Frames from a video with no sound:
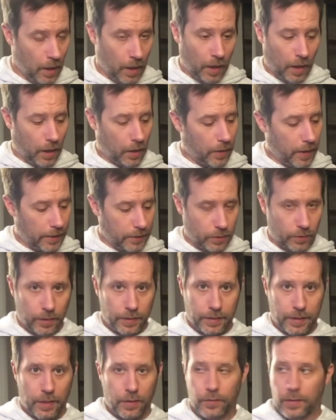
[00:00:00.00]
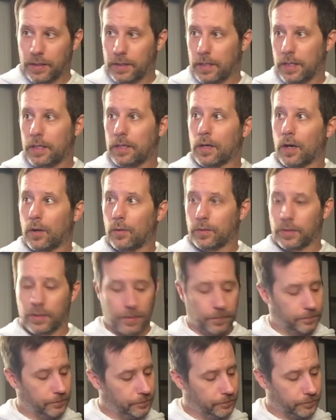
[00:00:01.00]
Alright, so let's hear the D note.
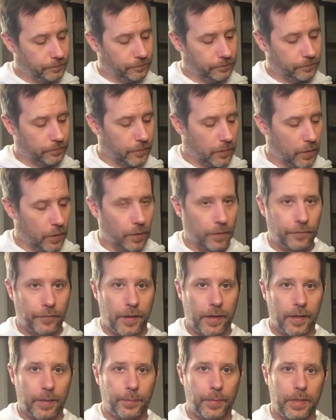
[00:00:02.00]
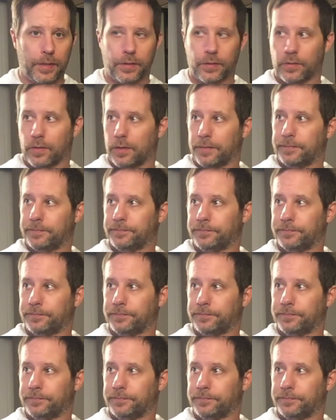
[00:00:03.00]
3rd fret of the B string.